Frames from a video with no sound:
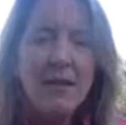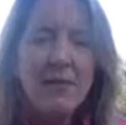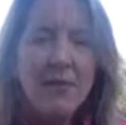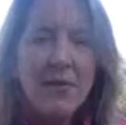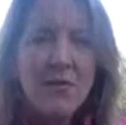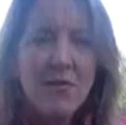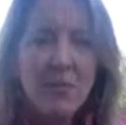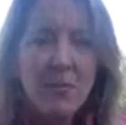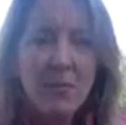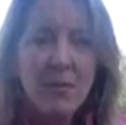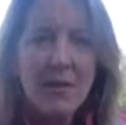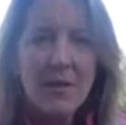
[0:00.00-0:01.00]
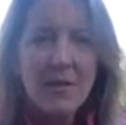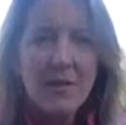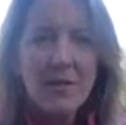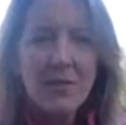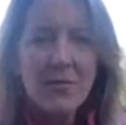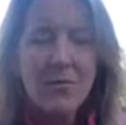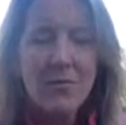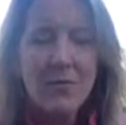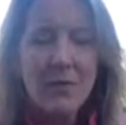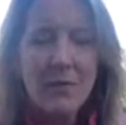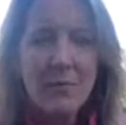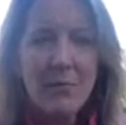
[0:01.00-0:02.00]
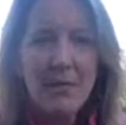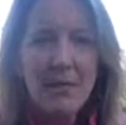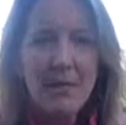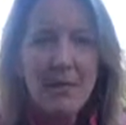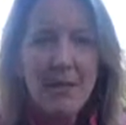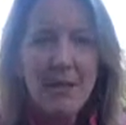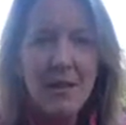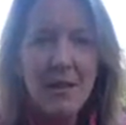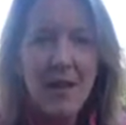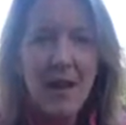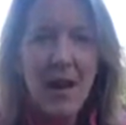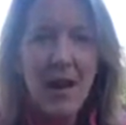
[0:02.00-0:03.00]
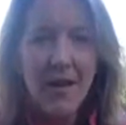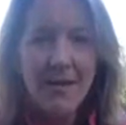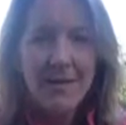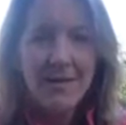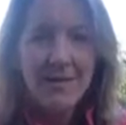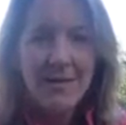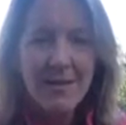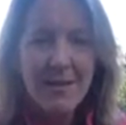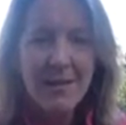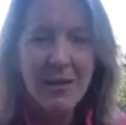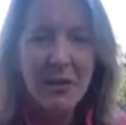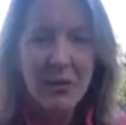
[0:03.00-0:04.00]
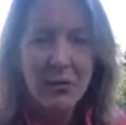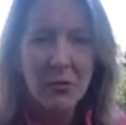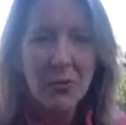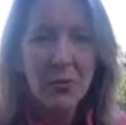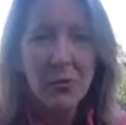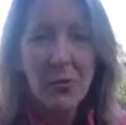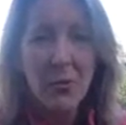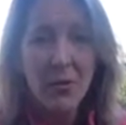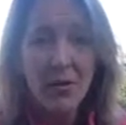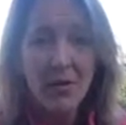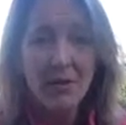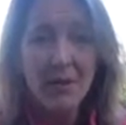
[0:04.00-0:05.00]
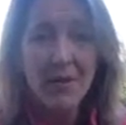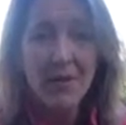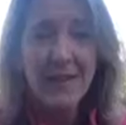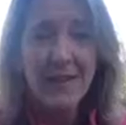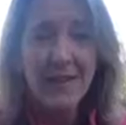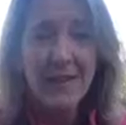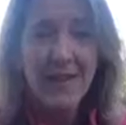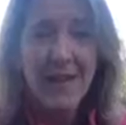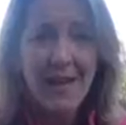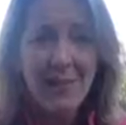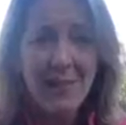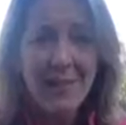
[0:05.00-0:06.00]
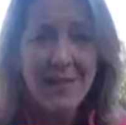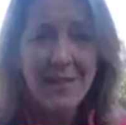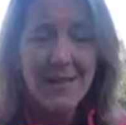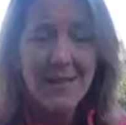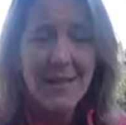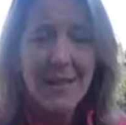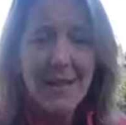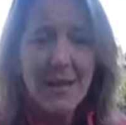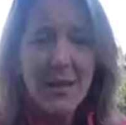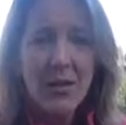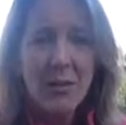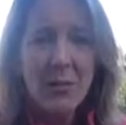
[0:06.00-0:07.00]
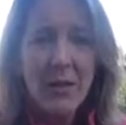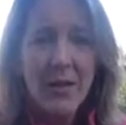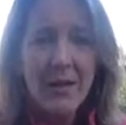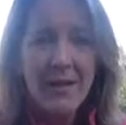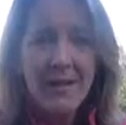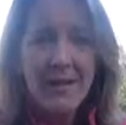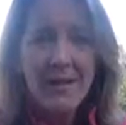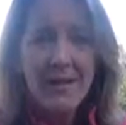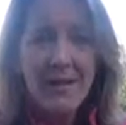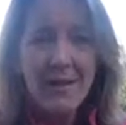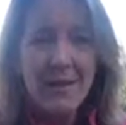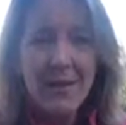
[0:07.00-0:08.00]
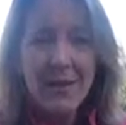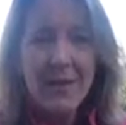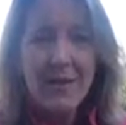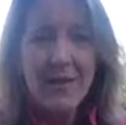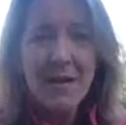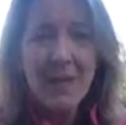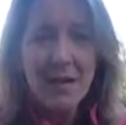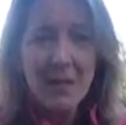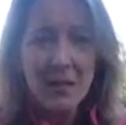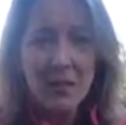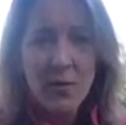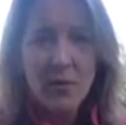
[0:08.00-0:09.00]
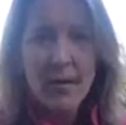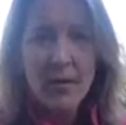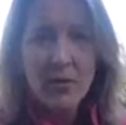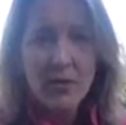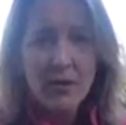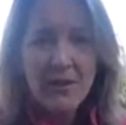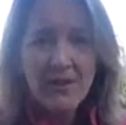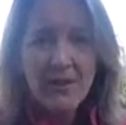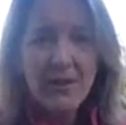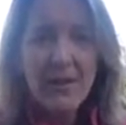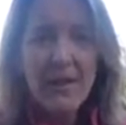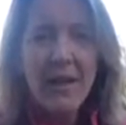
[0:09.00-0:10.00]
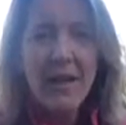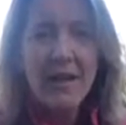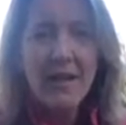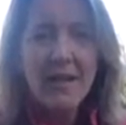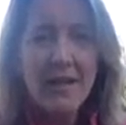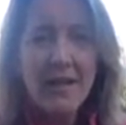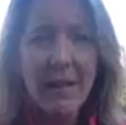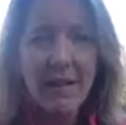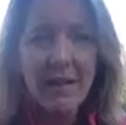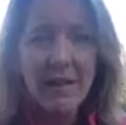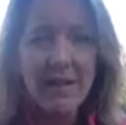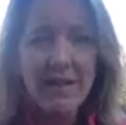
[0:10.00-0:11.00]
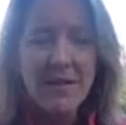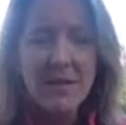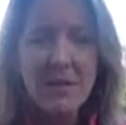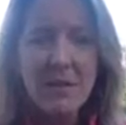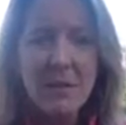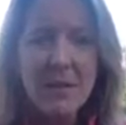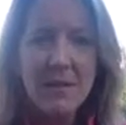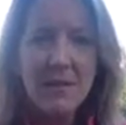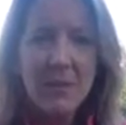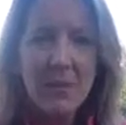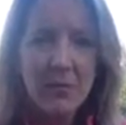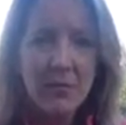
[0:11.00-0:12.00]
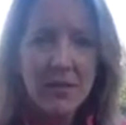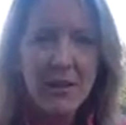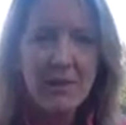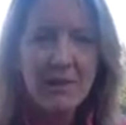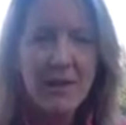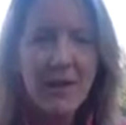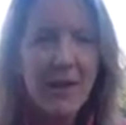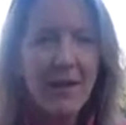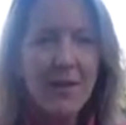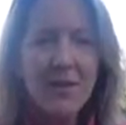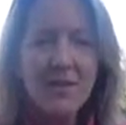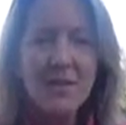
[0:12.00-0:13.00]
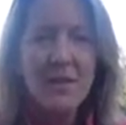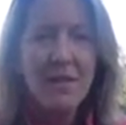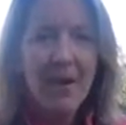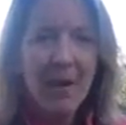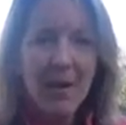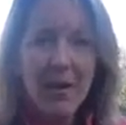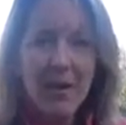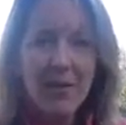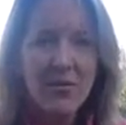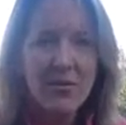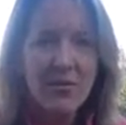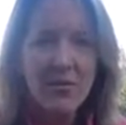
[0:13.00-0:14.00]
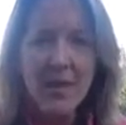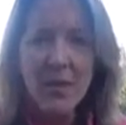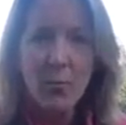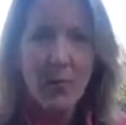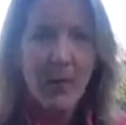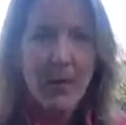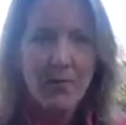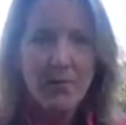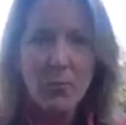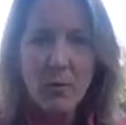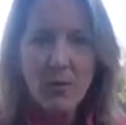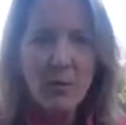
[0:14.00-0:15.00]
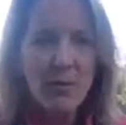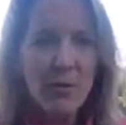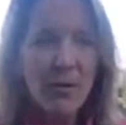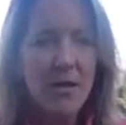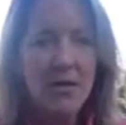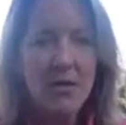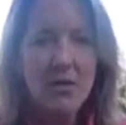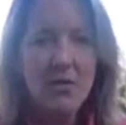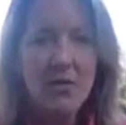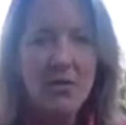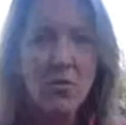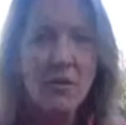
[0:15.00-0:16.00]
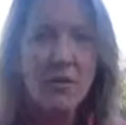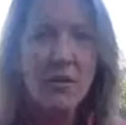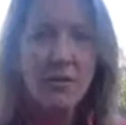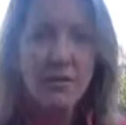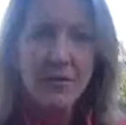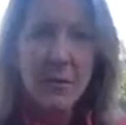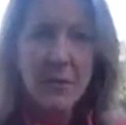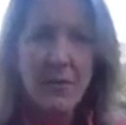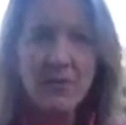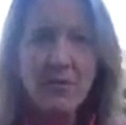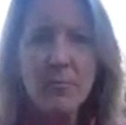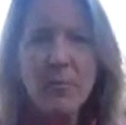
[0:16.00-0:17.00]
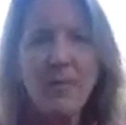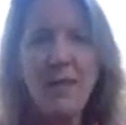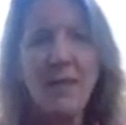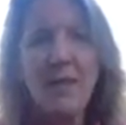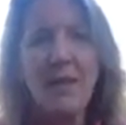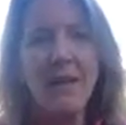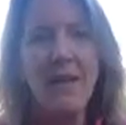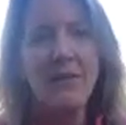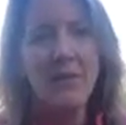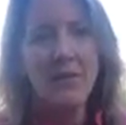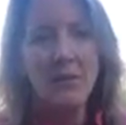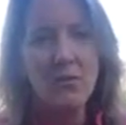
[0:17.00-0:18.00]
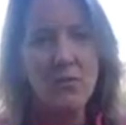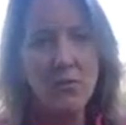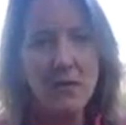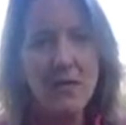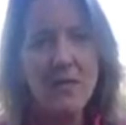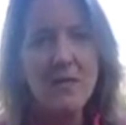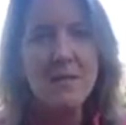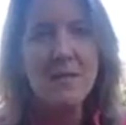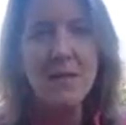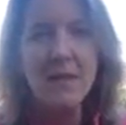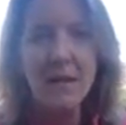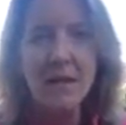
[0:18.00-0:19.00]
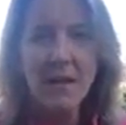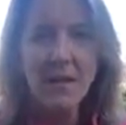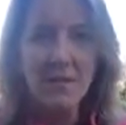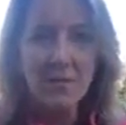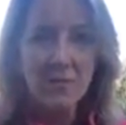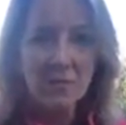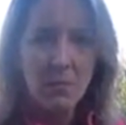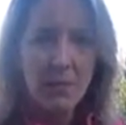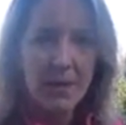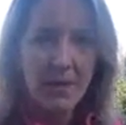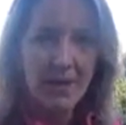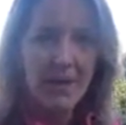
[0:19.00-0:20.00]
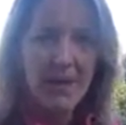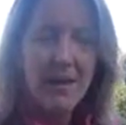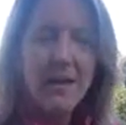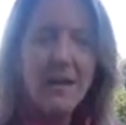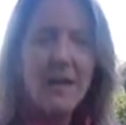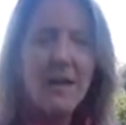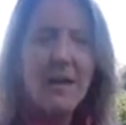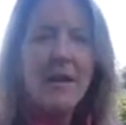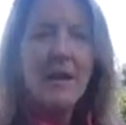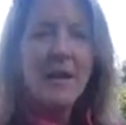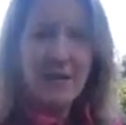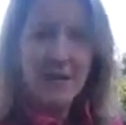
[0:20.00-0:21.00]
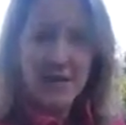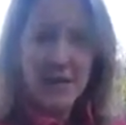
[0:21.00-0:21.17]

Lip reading: The first tip is to really be honest and congruent with what you're feeling and name it. When, as I'm dealing with my grief and allowing myself to be in my grief, I notice that they are just like waves washing up onto the shore. It'll come over me and I'll have a huge release and then it kind of goes away. And